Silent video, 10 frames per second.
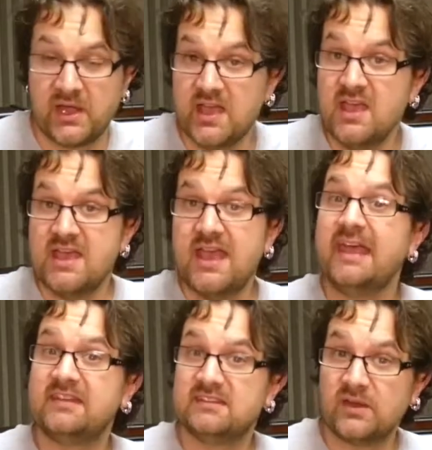but
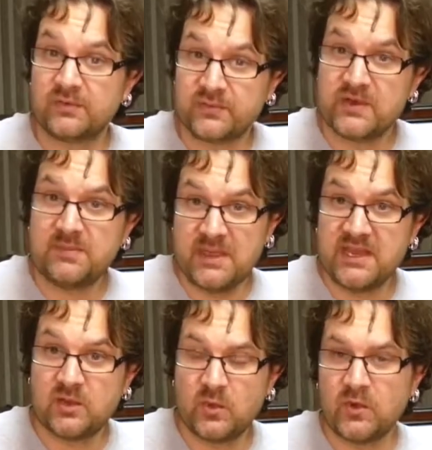it's a free
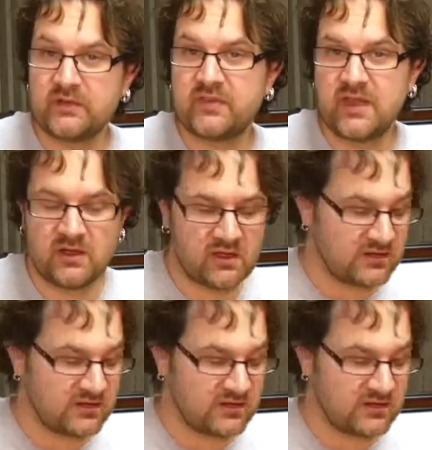mini course that